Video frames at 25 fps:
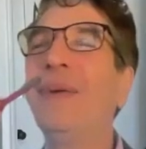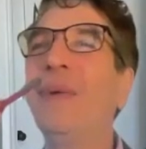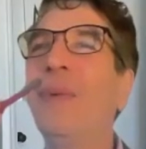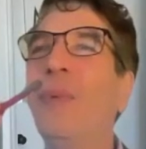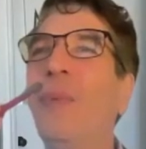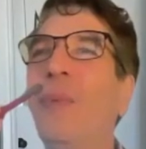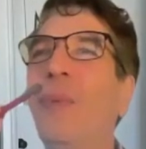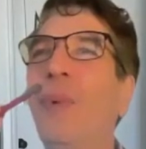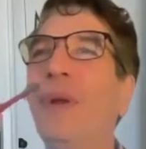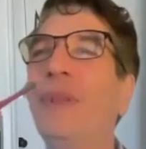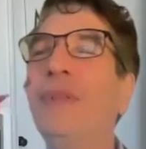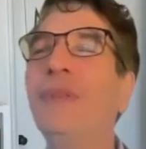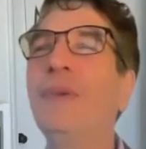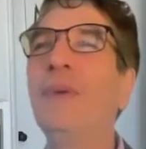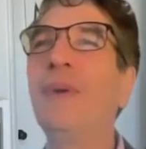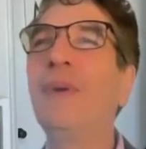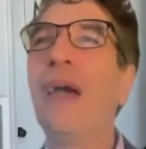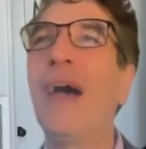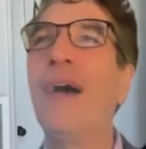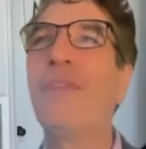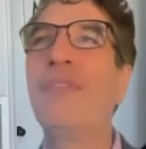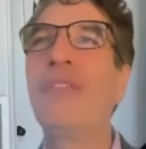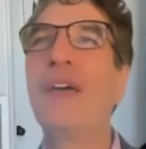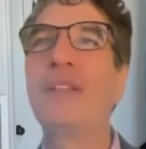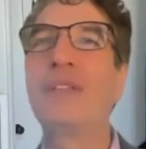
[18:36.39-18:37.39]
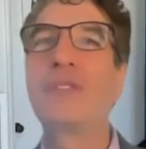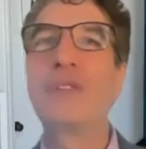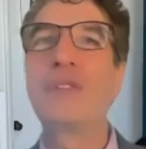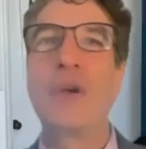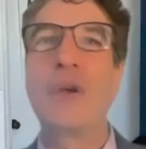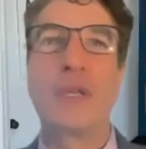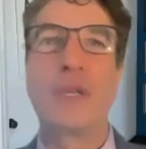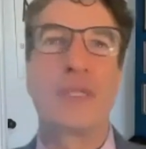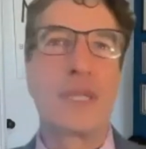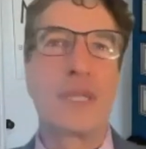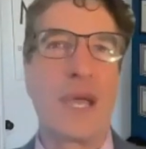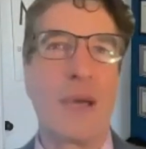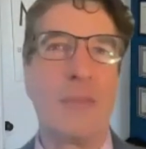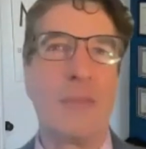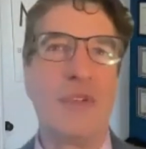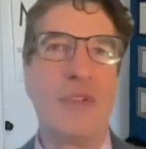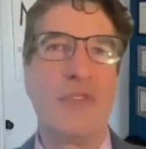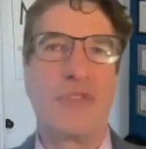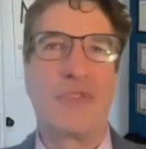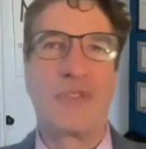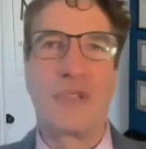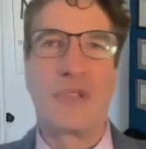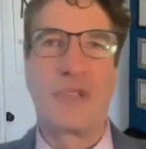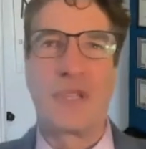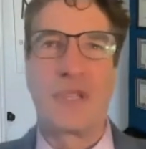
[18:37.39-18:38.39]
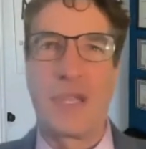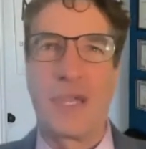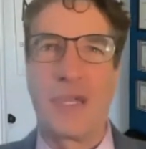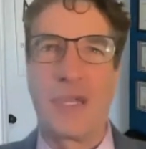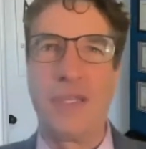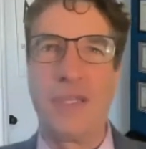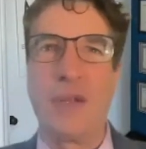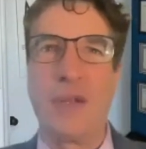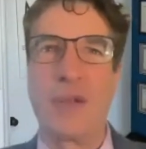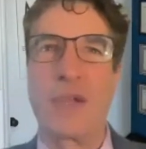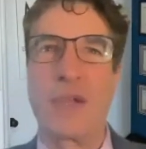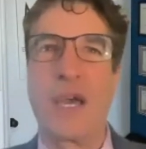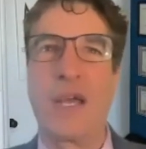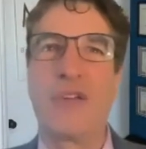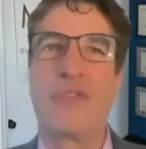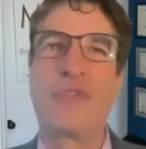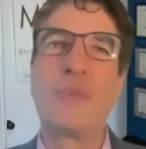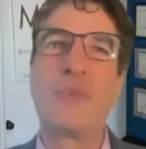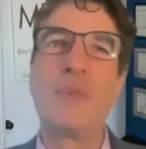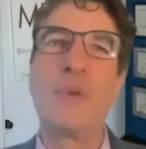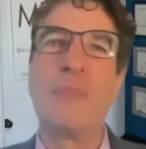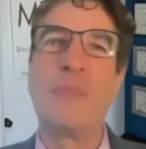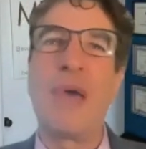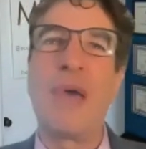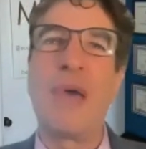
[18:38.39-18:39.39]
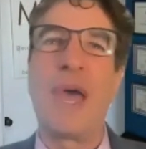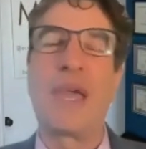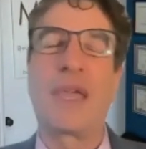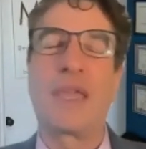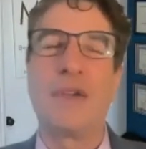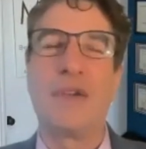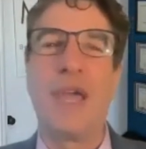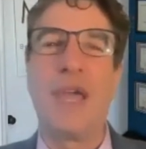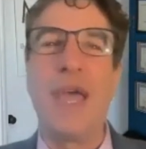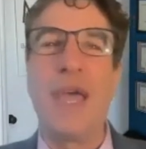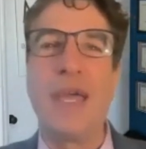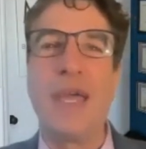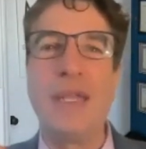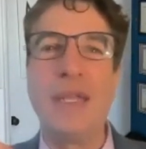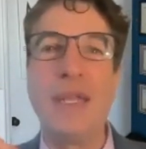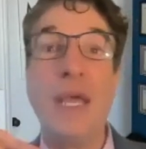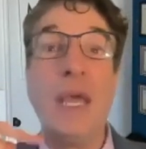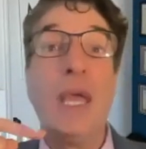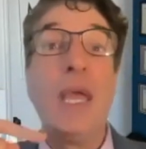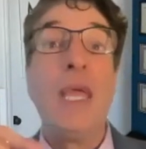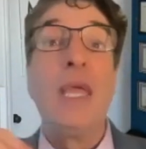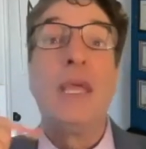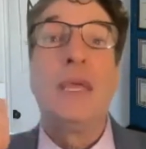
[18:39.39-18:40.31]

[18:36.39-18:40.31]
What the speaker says: when you have that song, it's coming, kind of from the back of your head